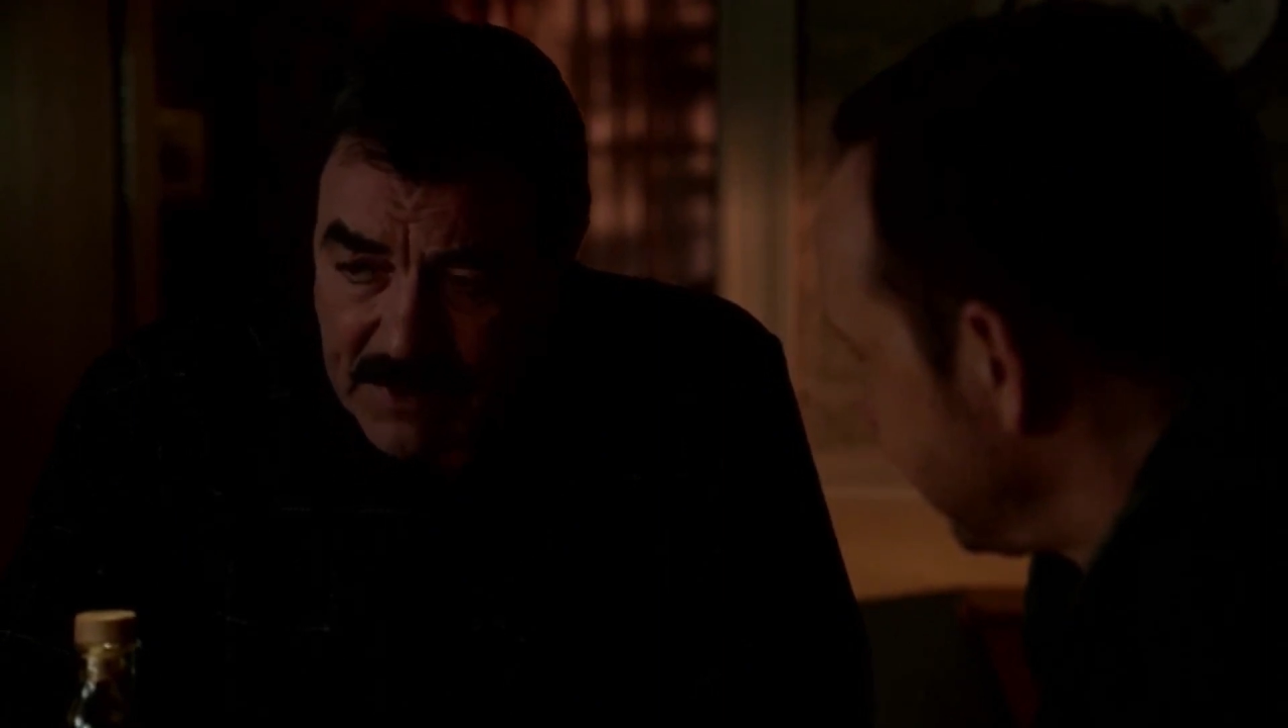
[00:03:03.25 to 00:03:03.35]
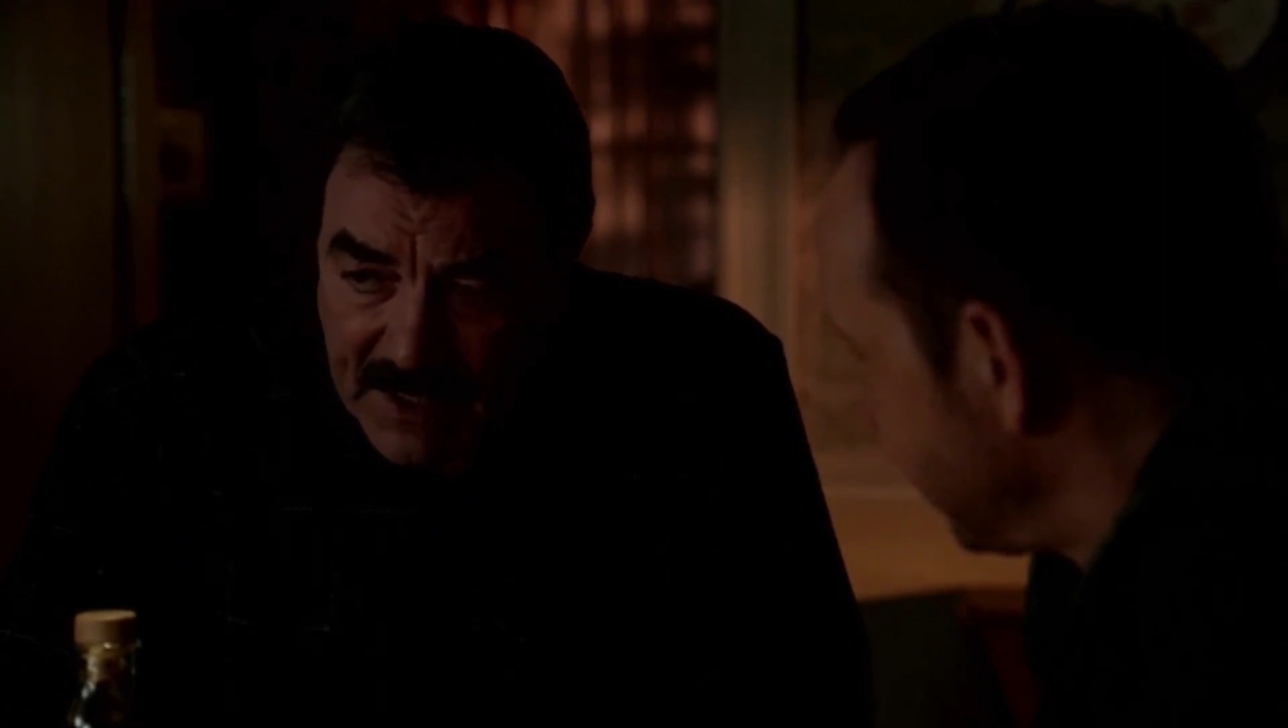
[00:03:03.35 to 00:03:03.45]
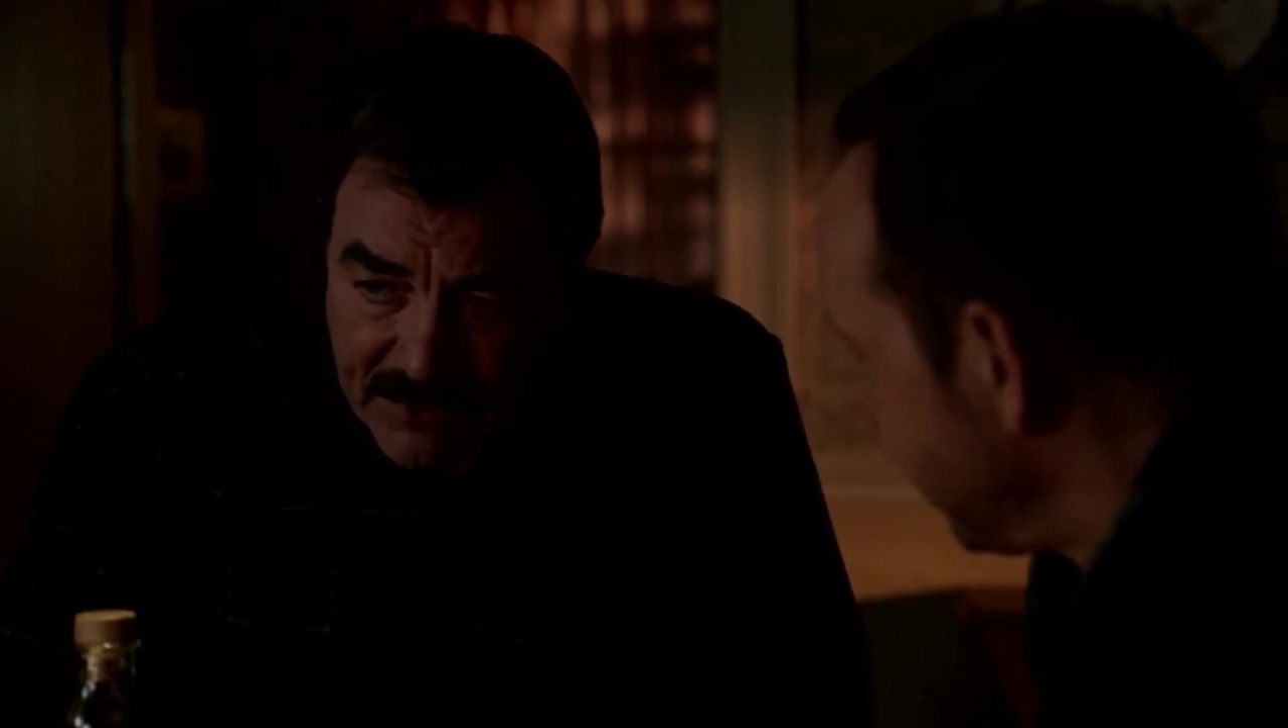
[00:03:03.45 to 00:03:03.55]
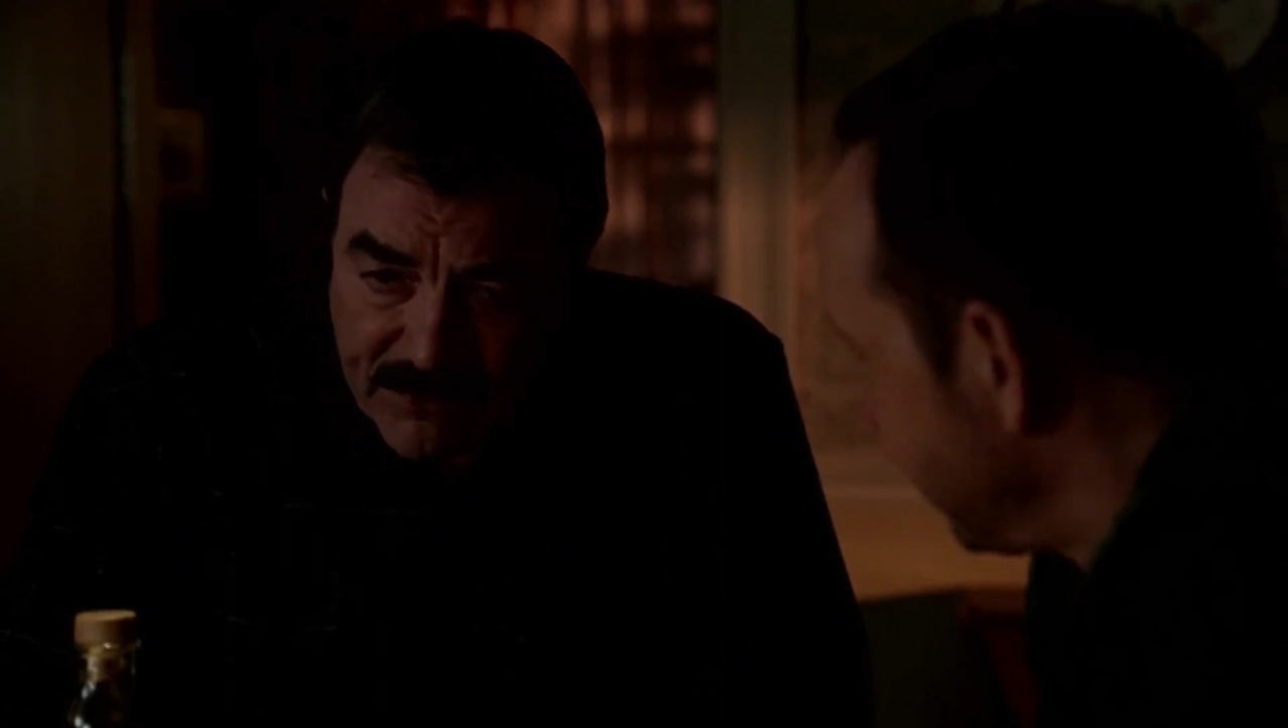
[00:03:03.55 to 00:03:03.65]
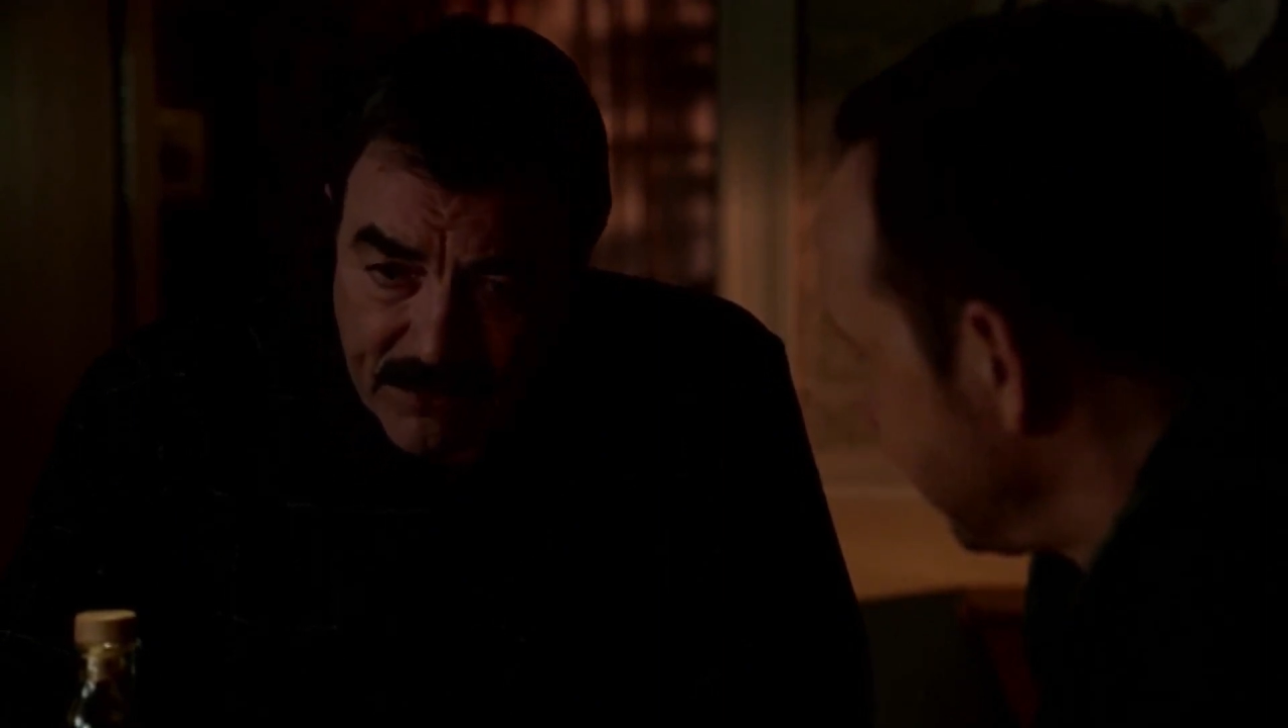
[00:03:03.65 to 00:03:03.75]

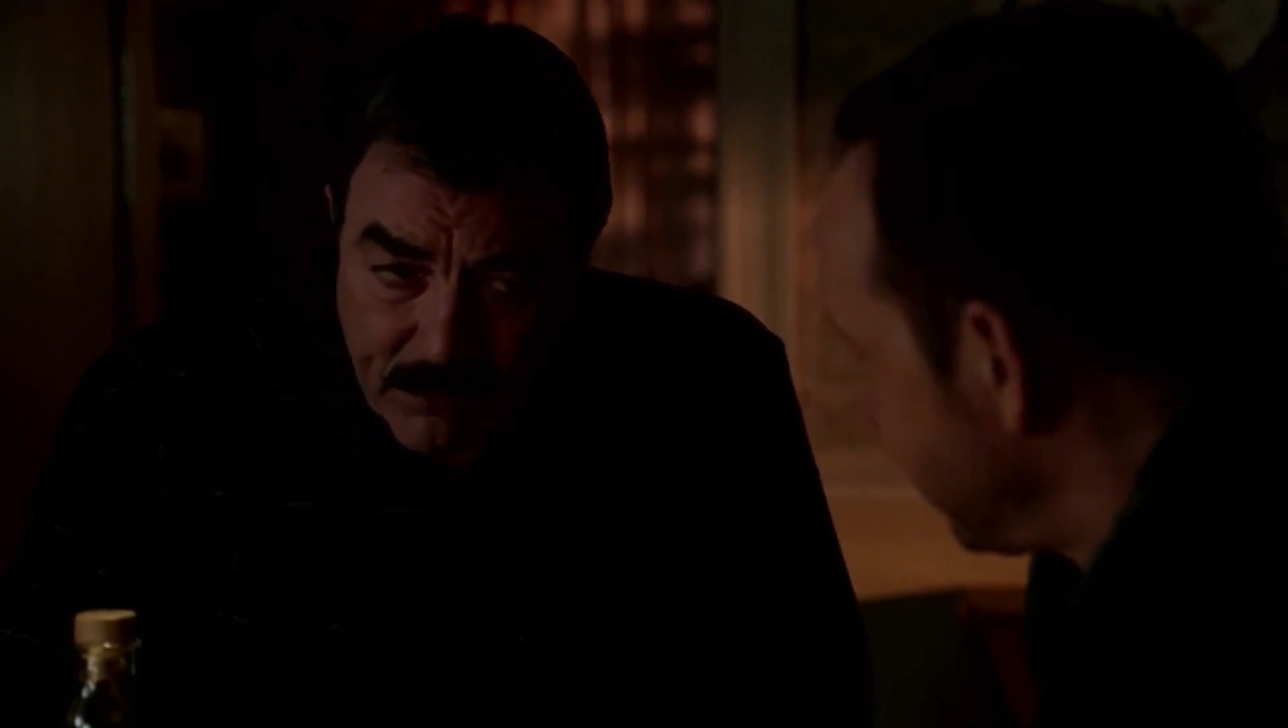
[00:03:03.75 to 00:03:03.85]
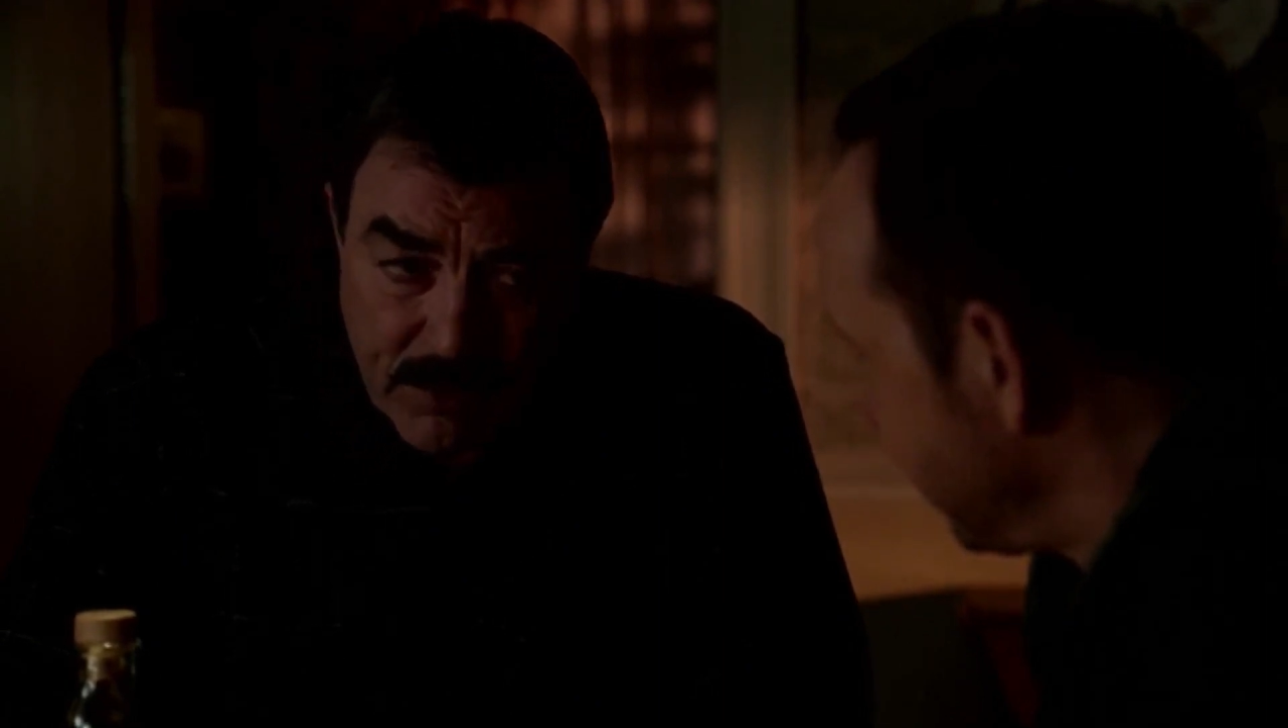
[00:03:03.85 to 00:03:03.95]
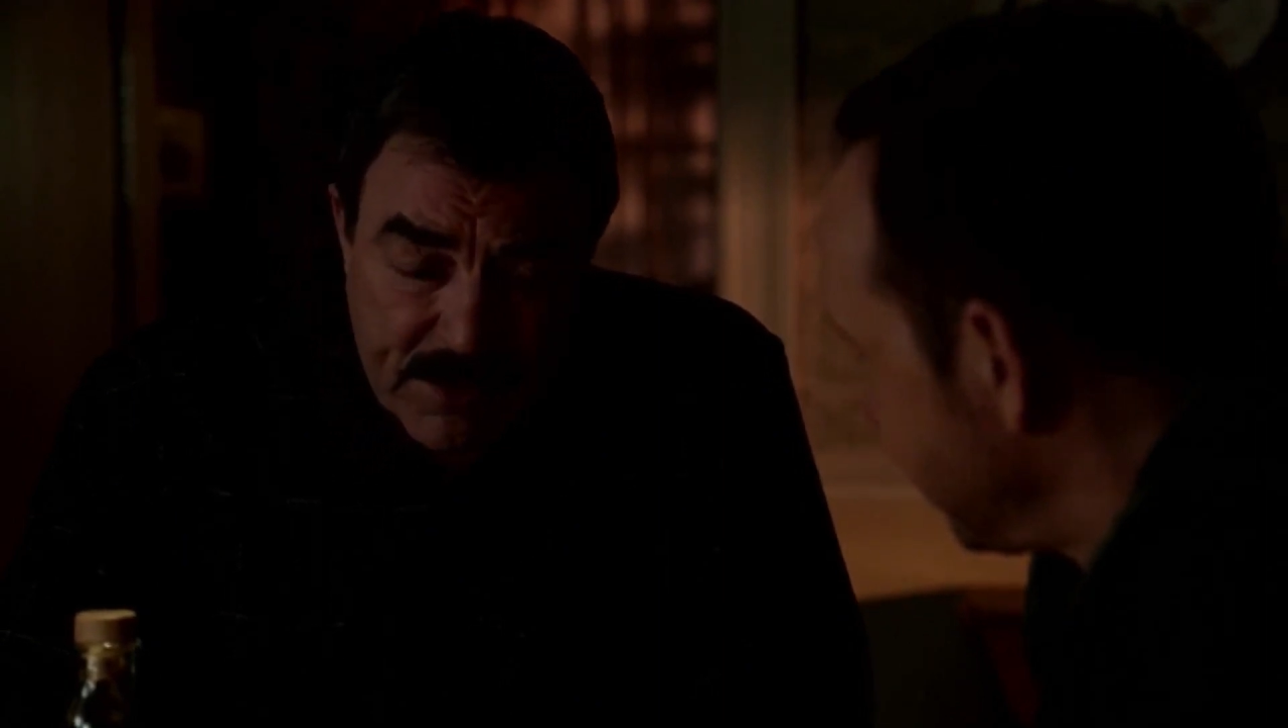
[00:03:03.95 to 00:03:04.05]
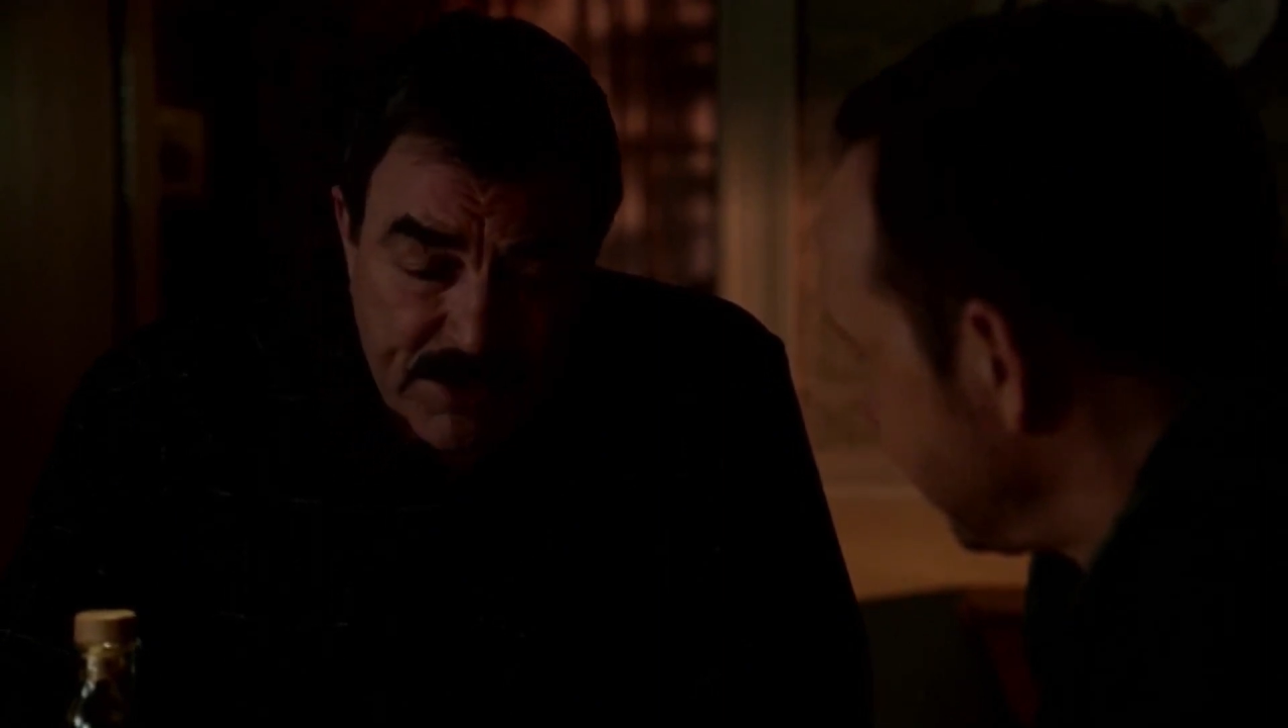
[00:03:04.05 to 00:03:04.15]
bathroom with